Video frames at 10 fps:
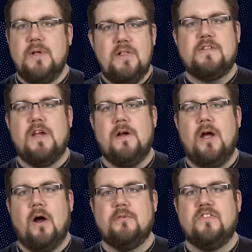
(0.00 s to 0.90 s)

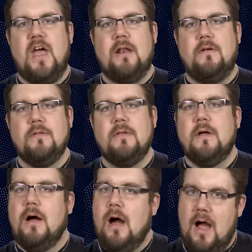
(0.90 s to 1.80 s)
Military Arms Channel,
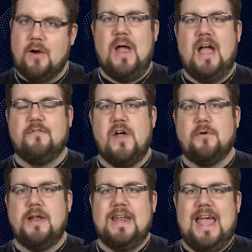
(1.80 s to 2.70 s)
Iraq
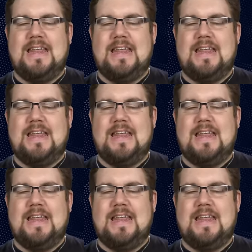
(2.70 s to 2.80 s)
Veteran